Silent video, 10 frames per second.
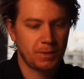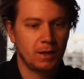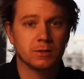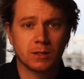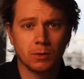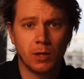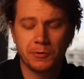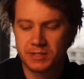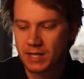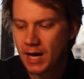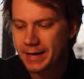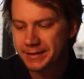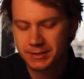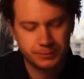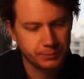Let's go lowest to
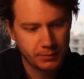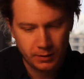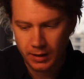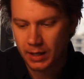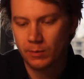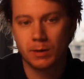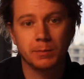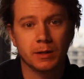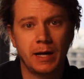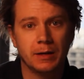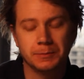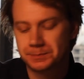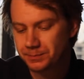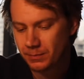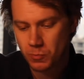highest. I don't want to burn out
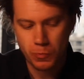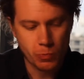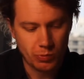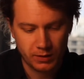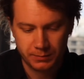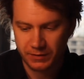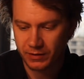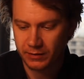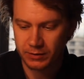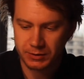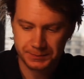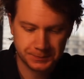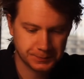my flavors.